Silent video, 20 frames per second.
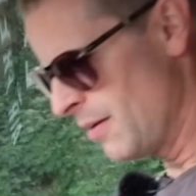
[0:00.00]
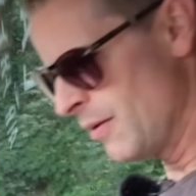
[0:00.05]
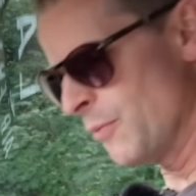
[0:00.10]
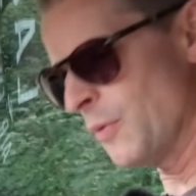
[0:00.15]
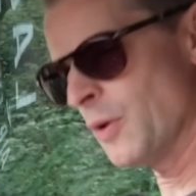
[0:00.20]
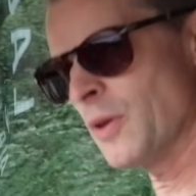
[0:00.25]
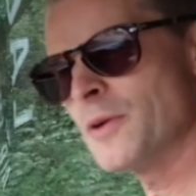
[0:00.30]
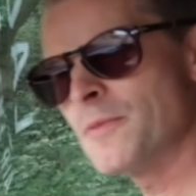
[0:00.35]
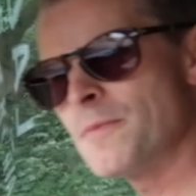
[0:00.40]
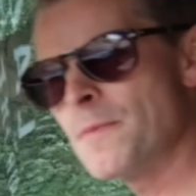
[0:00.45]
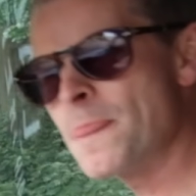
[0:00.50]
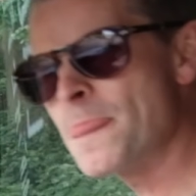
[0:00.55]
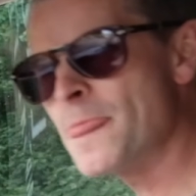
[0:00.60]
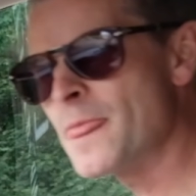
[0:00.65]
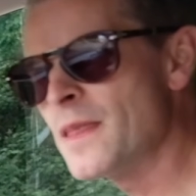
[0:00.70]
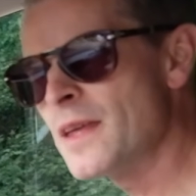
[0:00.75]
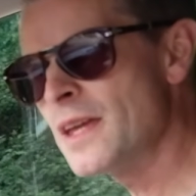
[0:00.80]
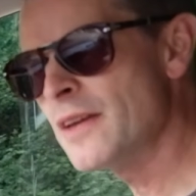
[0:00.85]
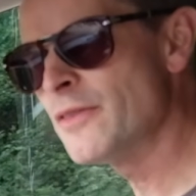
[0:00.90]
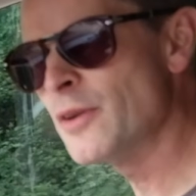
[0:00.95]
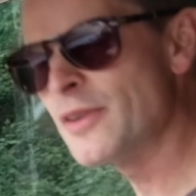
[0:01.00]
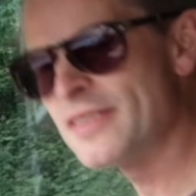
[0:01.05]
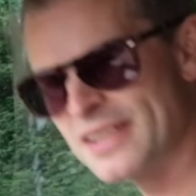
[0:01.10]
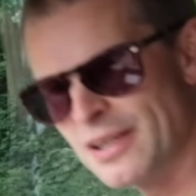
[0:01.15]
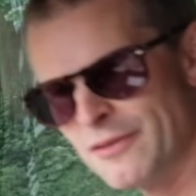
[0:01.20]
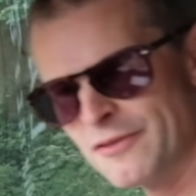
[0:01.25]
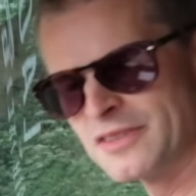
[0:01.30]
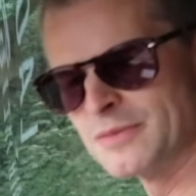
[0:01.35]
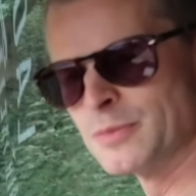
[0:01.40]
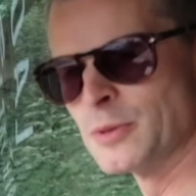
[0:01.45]
Although, even though it's
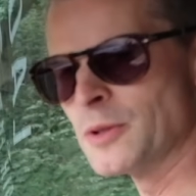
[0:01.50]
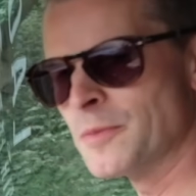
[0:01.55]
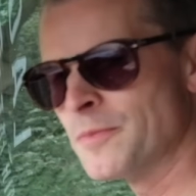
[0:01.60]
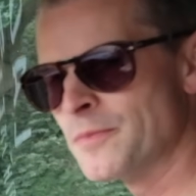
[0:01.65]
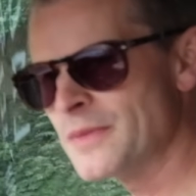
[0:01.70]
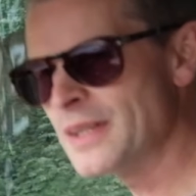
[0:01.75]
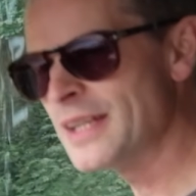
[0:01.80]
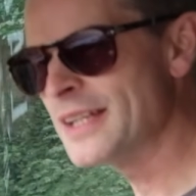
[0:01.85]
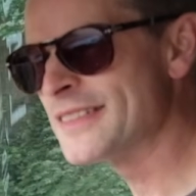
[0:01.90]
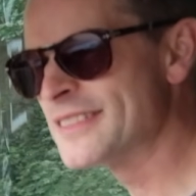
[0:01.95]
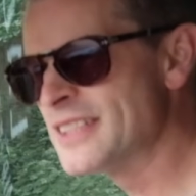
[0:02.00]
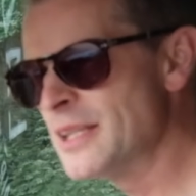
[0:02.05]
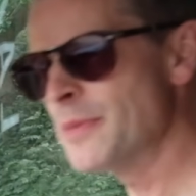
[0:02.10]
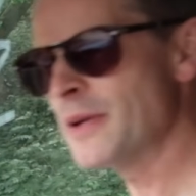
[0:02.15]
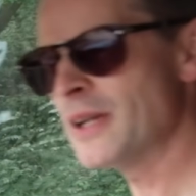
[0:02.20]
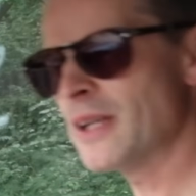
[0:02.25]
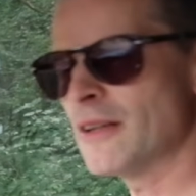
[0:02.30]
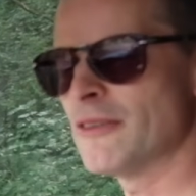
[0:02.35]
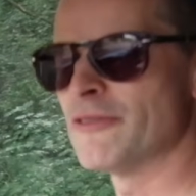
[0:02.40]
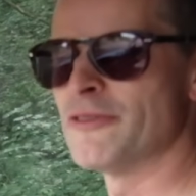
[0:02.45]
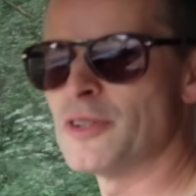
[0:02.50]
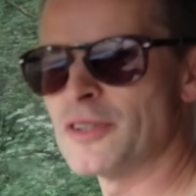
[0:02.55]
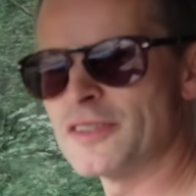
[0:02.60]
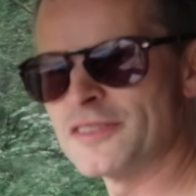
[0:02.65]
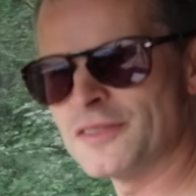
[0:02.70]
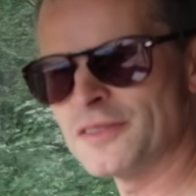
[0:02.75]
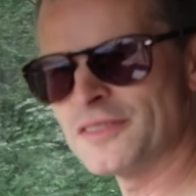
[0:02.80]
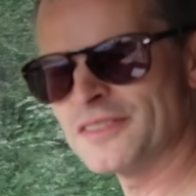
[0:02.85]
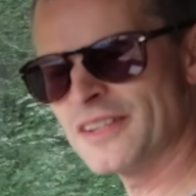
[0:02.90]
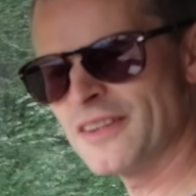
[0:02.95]
comfortable, it's typical of
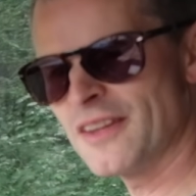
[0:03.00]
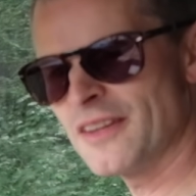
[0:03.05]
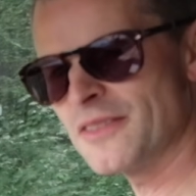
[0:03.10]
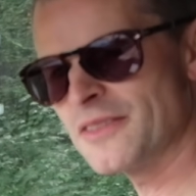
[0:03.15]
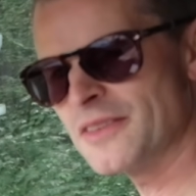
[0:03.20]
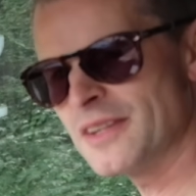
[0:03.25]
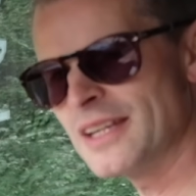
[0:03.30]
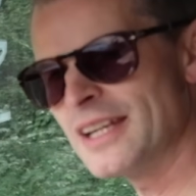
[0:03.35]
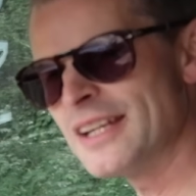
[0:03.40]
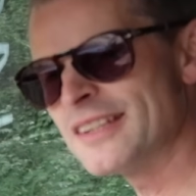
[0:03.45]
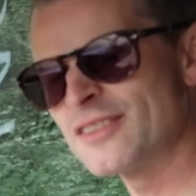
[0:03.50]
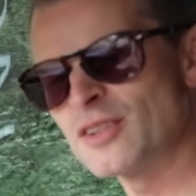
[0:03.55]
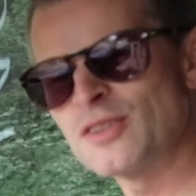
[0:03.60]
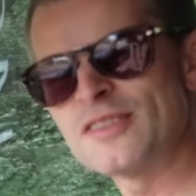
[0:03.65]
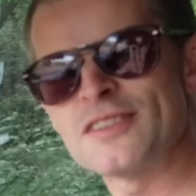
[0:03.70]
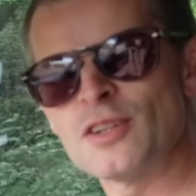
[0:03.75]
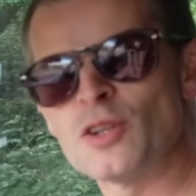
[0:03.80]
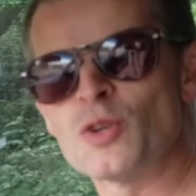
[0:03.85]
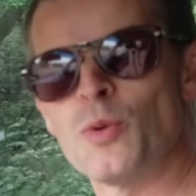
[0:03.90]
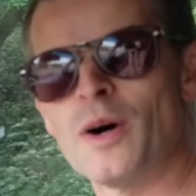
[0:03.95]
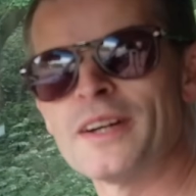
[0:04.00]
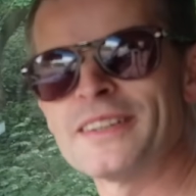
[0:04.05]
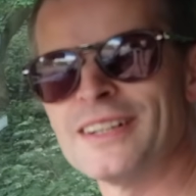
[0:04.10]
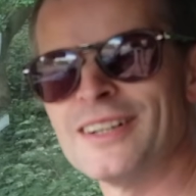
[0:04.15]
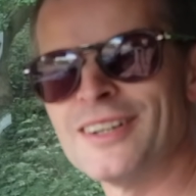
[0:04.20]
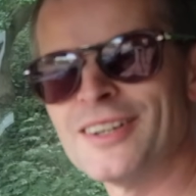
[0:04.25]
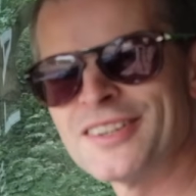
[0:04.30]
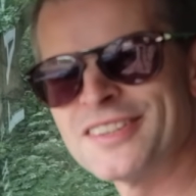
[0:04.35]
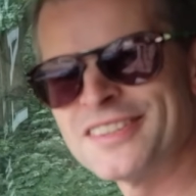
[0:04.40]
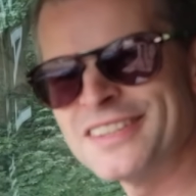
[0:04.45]
Vauxhalls in that it's still quite a
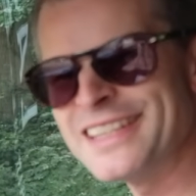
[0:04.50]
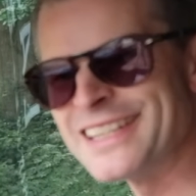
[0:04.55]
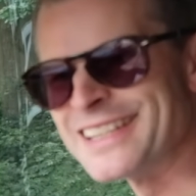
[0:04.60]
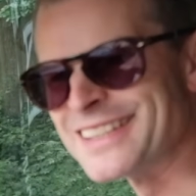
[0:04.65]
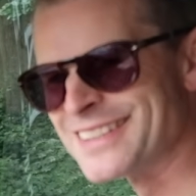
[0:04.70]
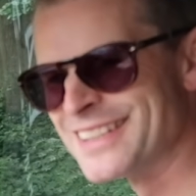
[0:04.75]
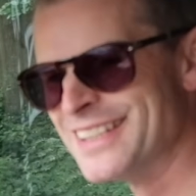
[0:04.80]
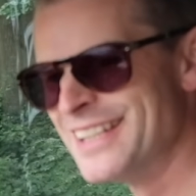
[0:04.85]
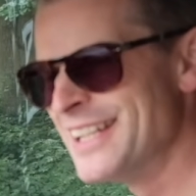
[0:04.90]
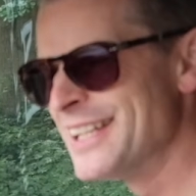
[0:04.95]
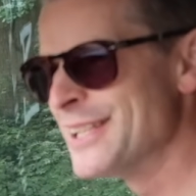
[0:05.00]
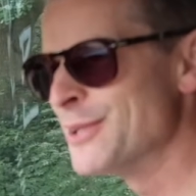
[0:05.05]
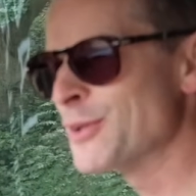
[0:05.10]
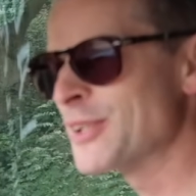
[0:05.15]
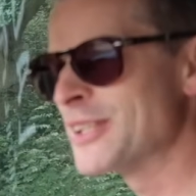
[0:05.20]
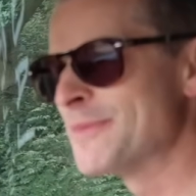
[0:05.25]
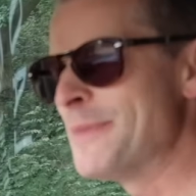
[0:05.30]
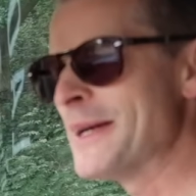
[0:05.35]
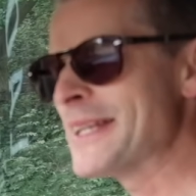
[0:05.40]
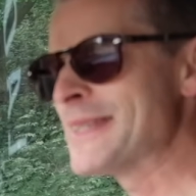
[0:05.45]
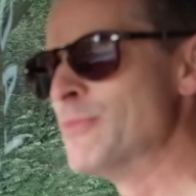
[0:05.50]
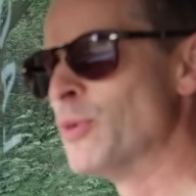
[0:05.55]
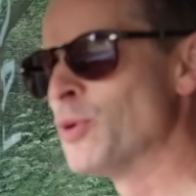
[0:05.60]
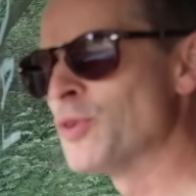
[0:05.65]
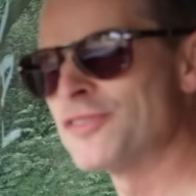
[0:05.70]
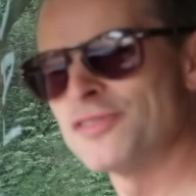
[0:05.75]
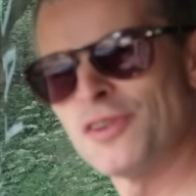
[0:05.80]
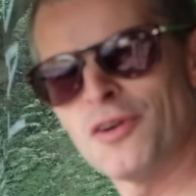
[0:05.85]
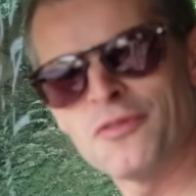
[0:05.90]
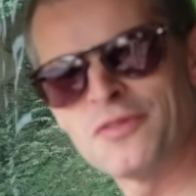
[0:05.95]
hard seat. You expect more
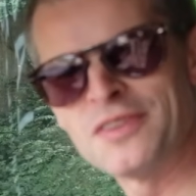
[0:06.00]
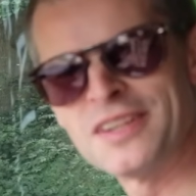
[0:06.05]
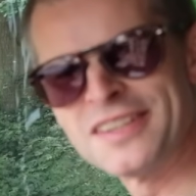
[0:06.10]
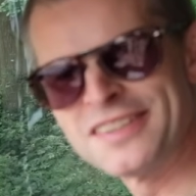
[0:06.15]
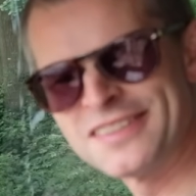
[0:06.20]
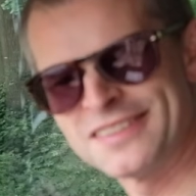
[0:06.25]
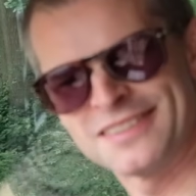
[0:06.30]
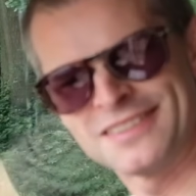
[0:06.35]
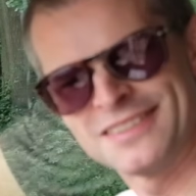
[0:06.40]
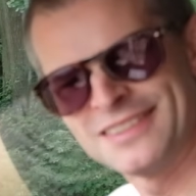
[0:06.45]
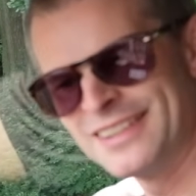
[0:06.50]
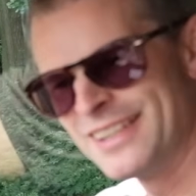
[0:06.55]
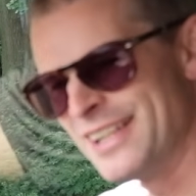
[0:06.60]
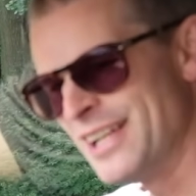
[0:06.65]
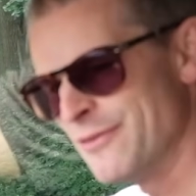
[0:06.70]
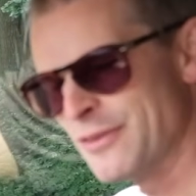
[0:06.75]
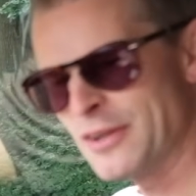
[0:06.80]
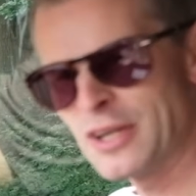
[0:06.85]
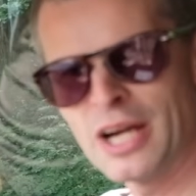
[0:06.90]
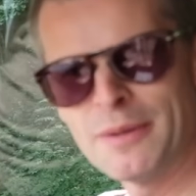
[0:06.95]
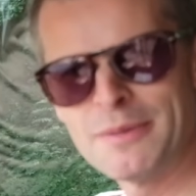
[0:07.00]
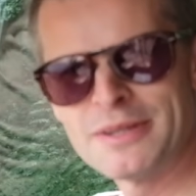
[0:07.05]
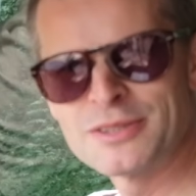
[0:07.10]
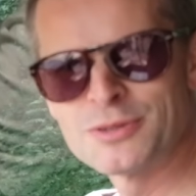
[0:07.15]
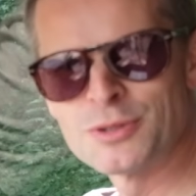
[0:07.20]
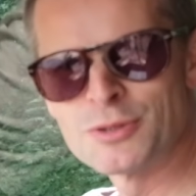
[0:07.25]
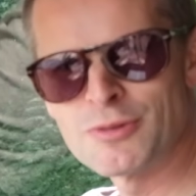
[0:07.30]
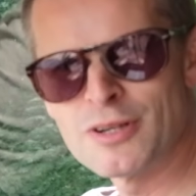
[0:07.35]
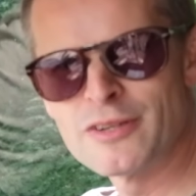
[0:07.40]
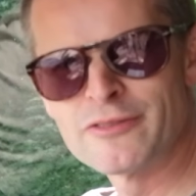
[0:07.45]
softness. If you climb
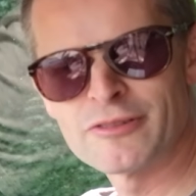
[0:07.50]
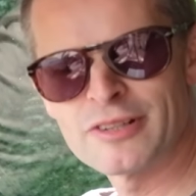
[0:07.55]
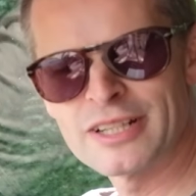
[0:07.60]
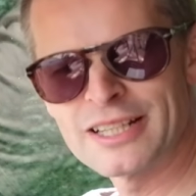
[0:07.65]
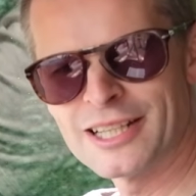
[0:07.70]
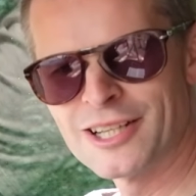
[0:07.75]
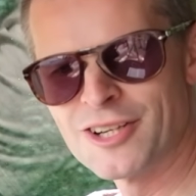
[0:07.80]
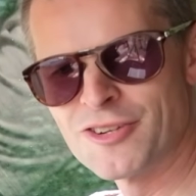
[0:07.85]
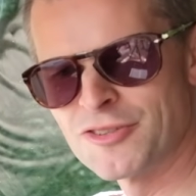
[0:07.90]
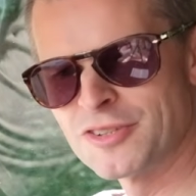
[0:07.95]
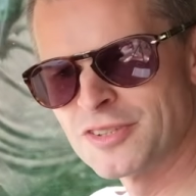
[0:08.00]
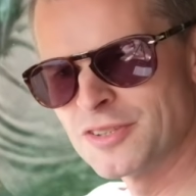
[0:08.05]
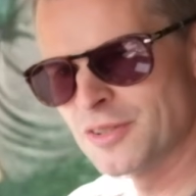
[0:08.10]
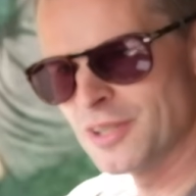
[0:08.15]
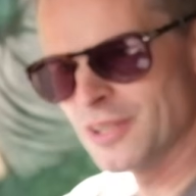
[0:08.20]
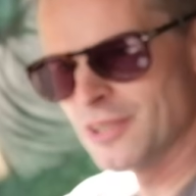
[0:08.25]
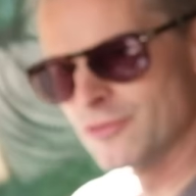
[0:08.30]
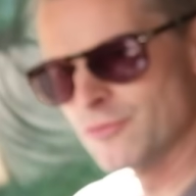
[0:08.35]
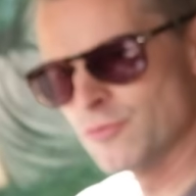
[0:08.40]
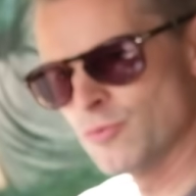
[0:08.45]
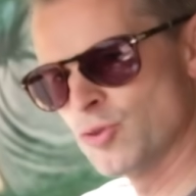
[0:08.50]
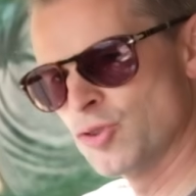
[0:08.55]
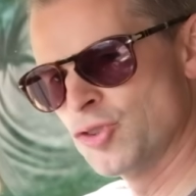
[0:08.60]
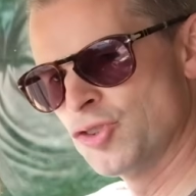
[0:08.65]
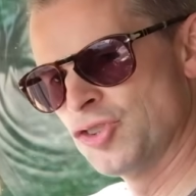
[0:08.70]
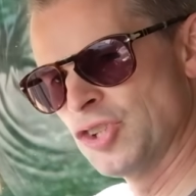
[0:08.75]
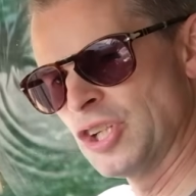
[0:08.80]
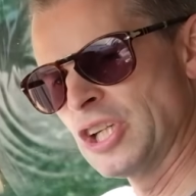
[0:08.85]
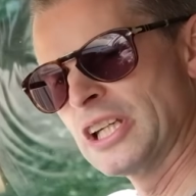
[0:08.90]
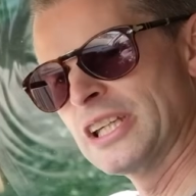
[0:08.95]
into a Rover 800, you kind of
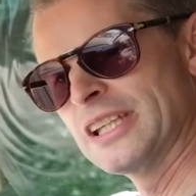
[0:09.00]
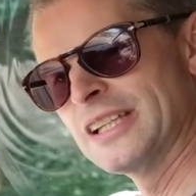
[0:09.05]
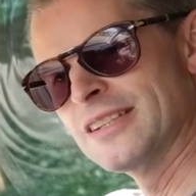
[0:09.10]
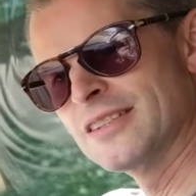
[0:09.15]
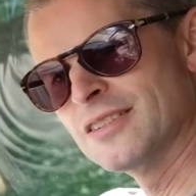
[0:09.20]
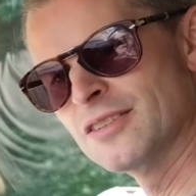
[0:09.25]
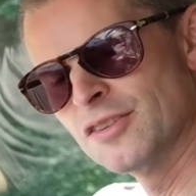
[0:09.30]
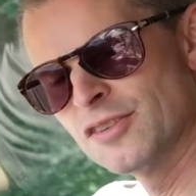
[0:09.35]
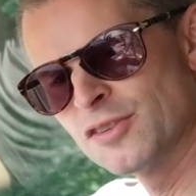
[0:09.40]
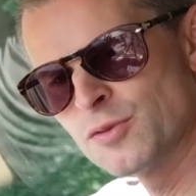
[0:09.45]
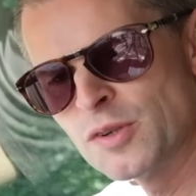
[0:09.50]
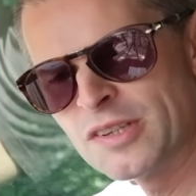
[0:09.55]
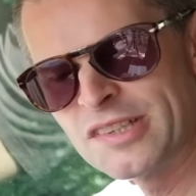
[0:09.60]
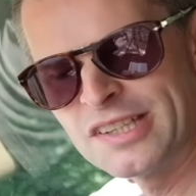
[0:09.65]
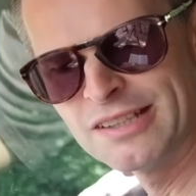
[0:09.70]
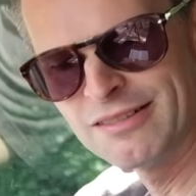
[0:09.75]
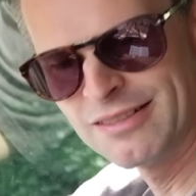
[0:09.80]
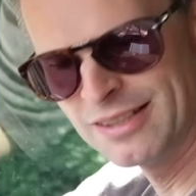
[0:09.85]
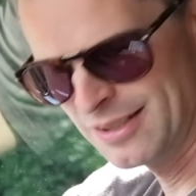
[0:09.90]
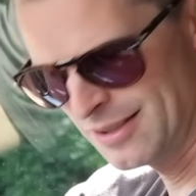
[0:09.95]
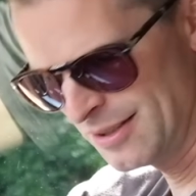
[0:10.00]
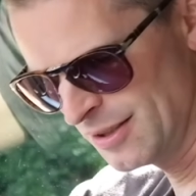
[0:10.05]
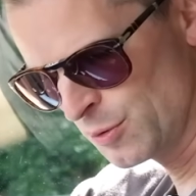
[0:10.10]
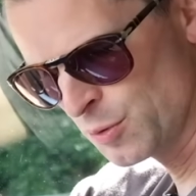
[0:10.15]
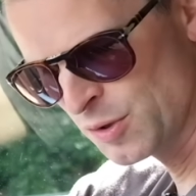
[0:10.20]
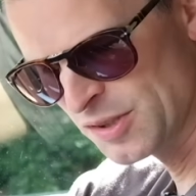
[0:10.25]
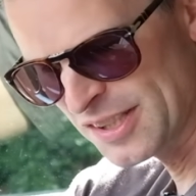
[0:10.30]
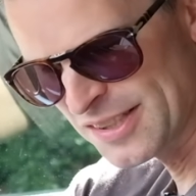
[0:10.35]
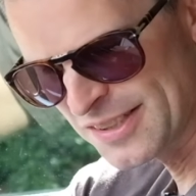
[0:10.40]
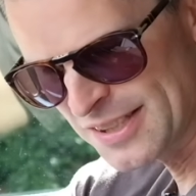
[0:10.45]
sink into the
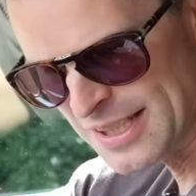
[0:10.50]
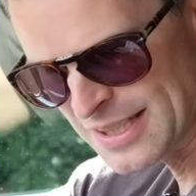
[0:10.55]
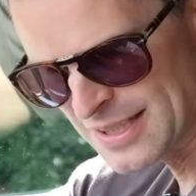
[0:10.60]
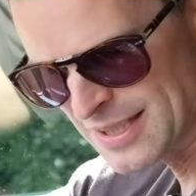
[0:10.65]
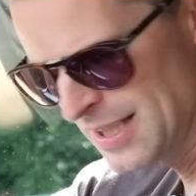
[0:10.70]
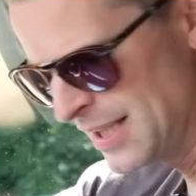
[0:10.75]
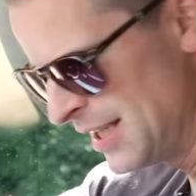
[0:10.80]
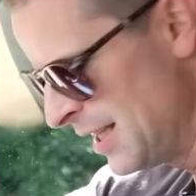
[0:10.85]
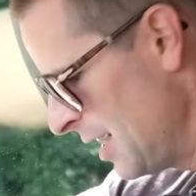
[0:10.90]
squishy seat.